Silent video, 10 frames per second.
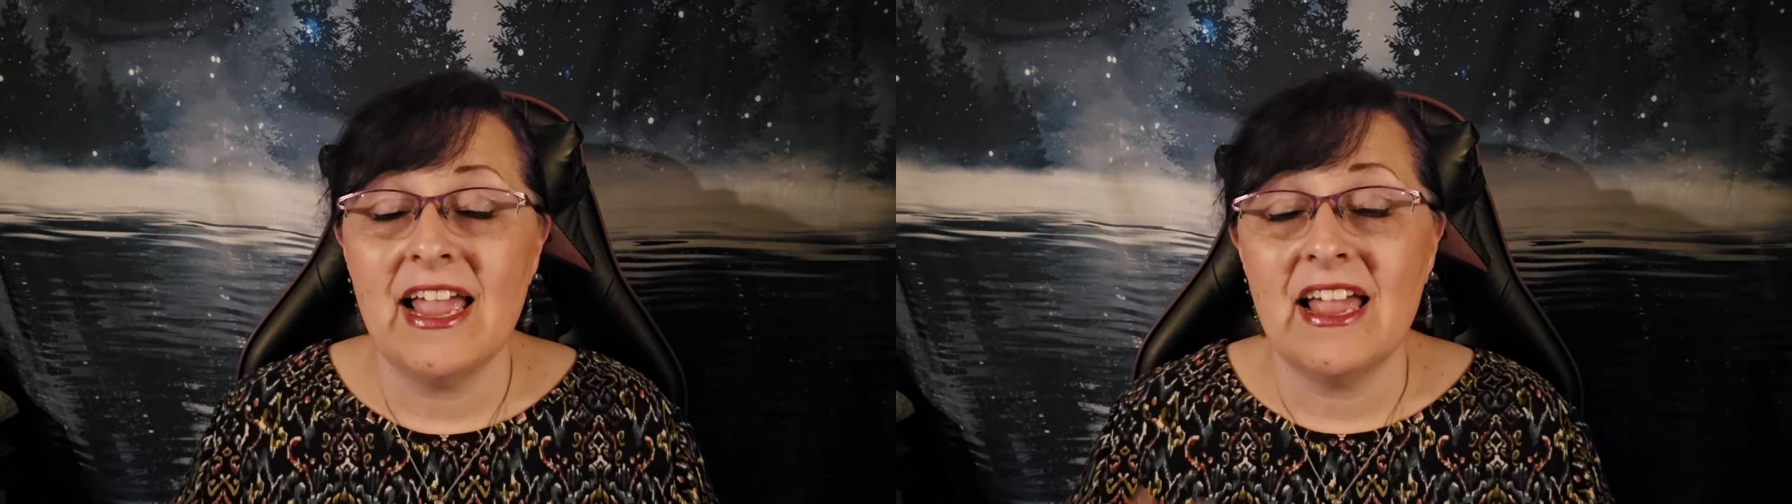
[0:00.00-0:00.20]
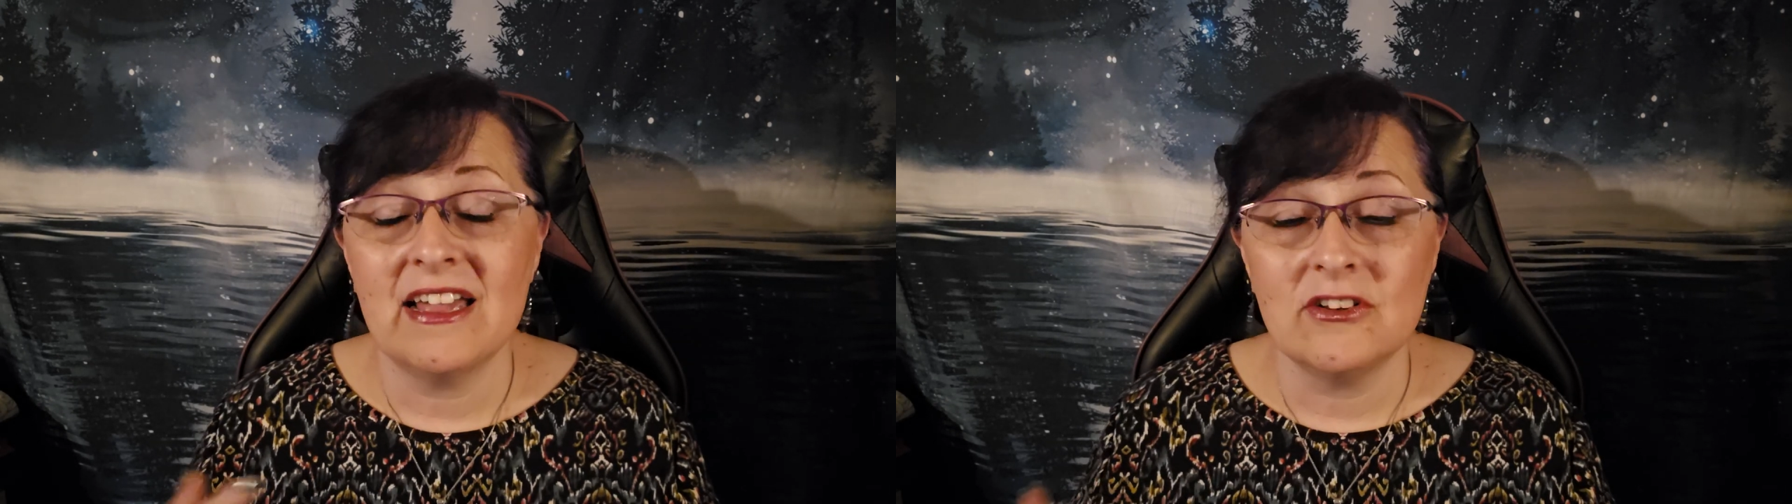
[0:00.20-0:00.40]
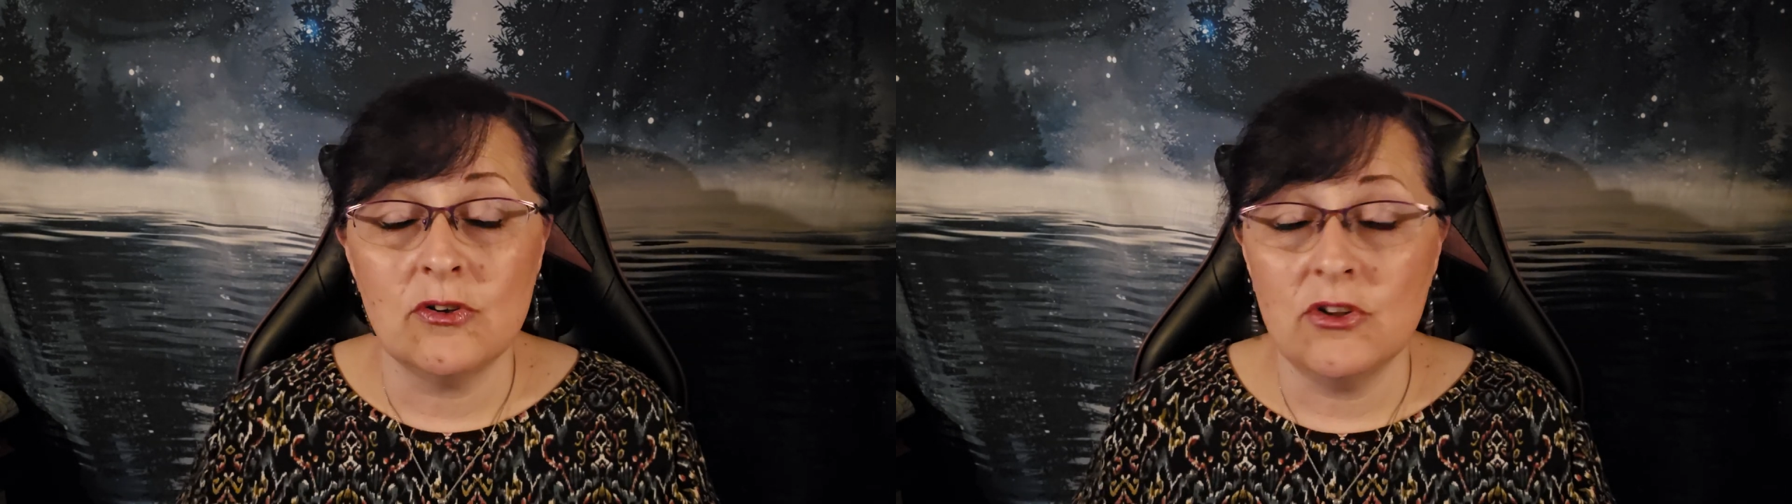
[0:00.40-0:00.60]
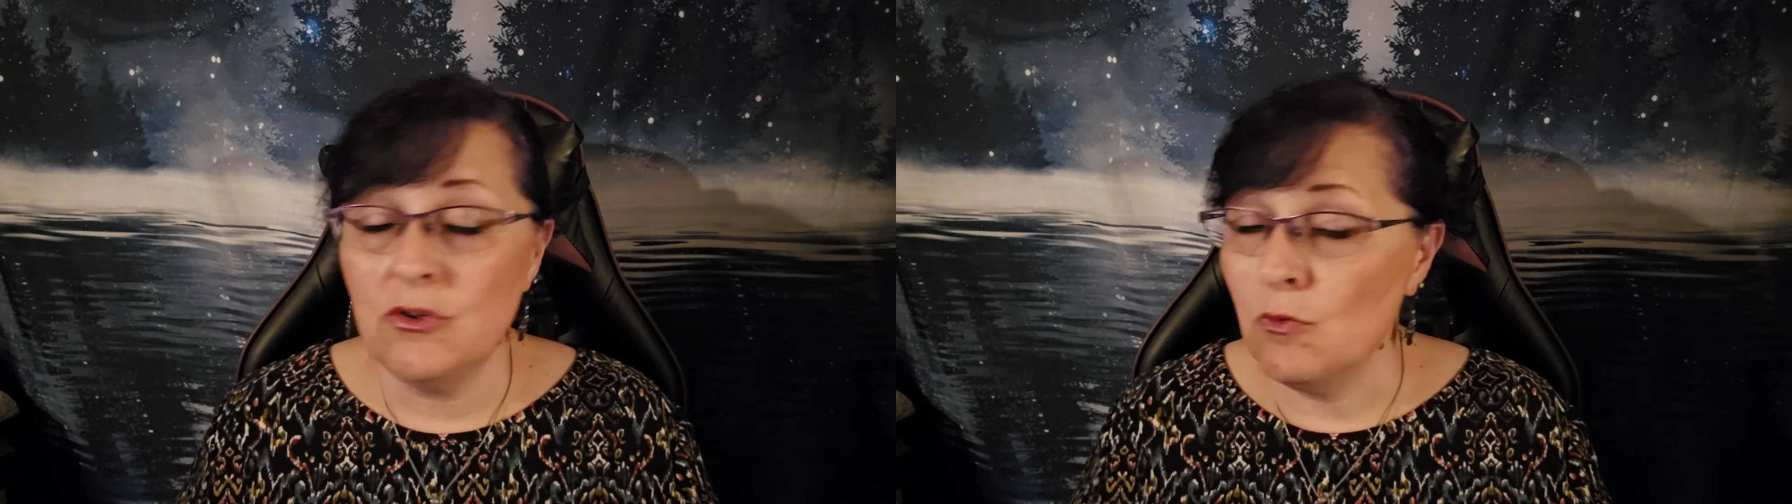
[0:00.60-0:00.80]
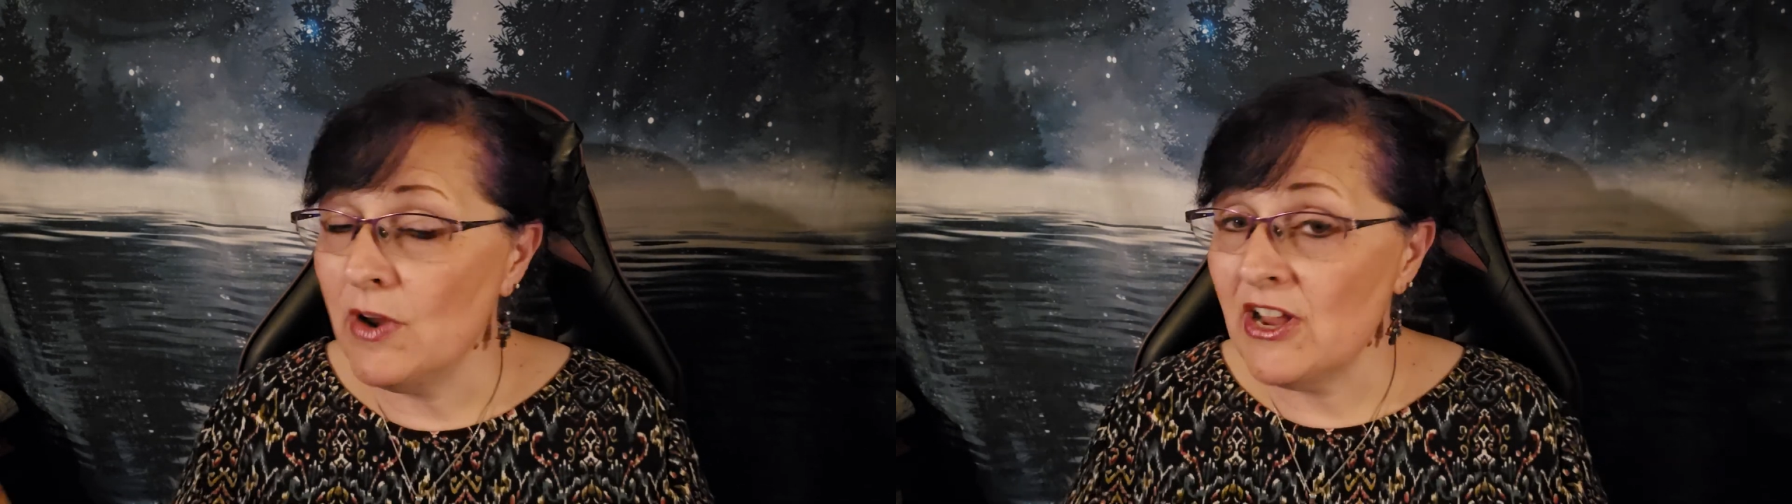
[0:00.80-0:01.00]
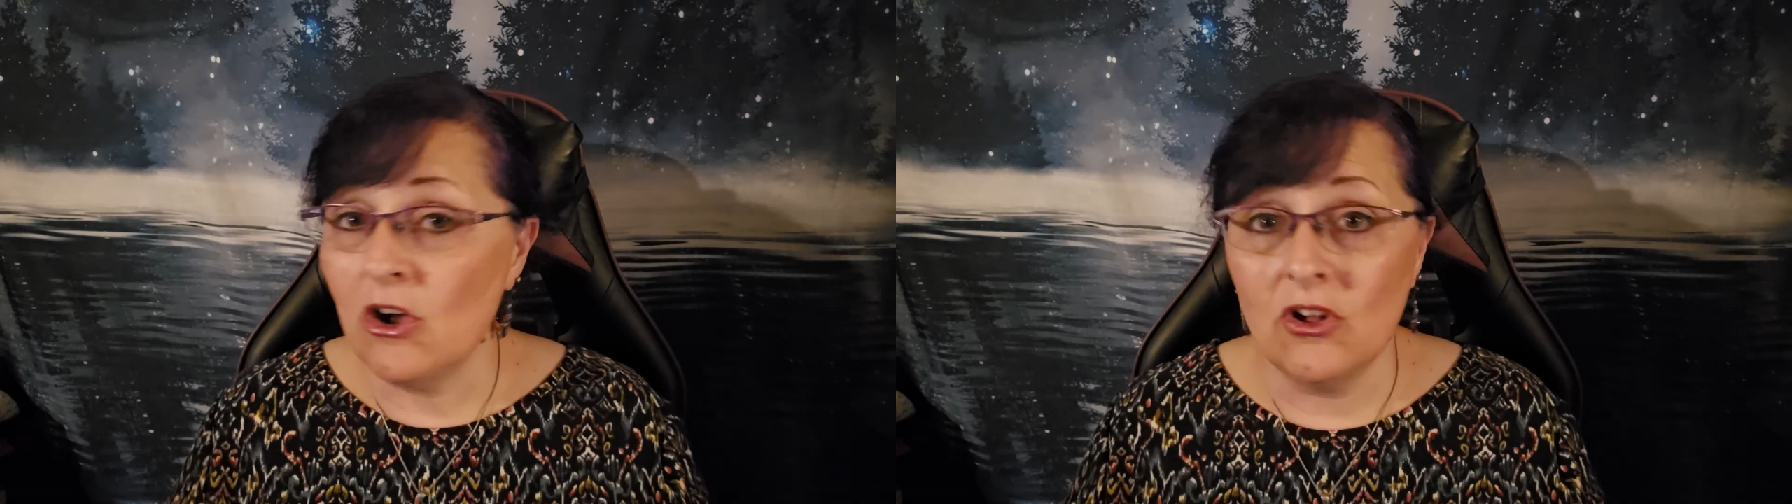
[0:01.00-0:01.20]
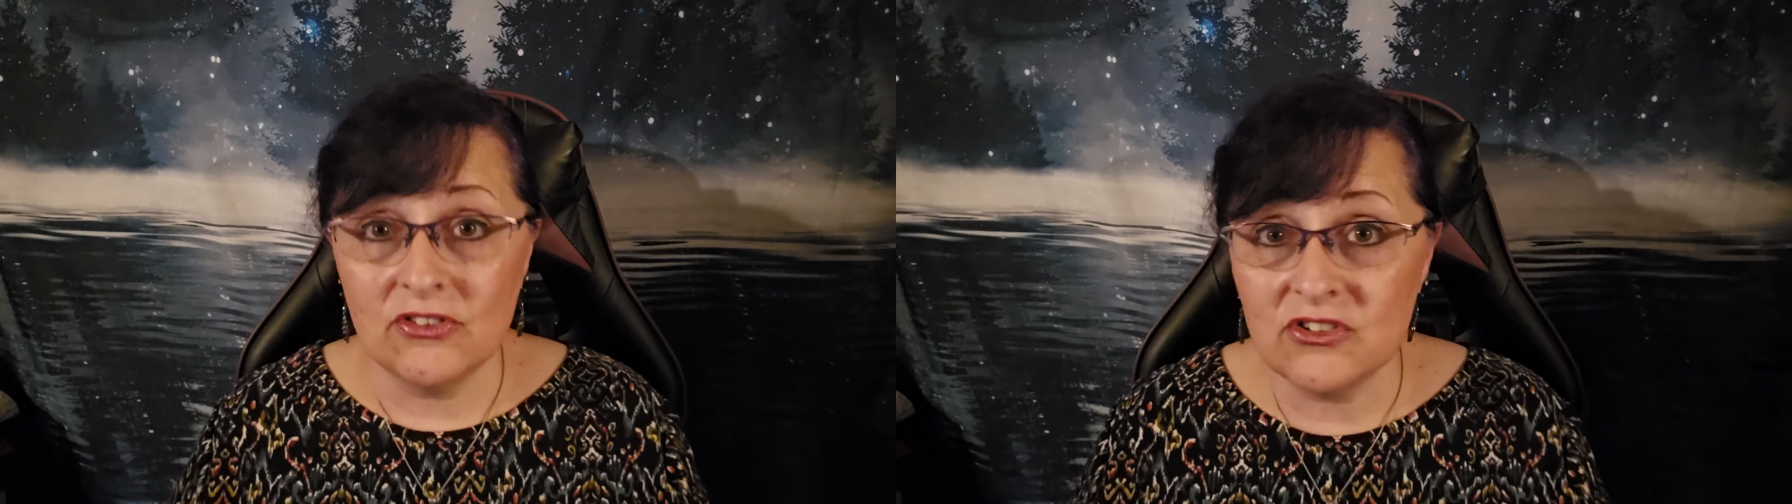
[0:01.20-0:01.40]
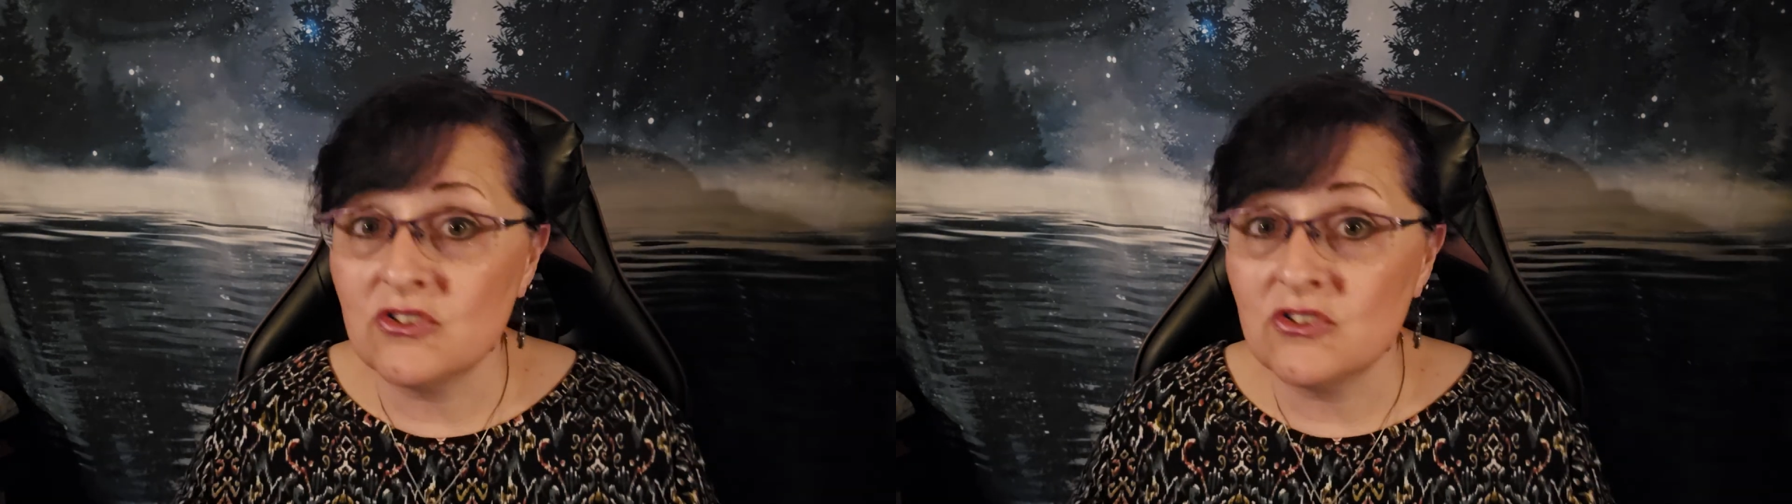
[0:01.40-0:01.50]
And we all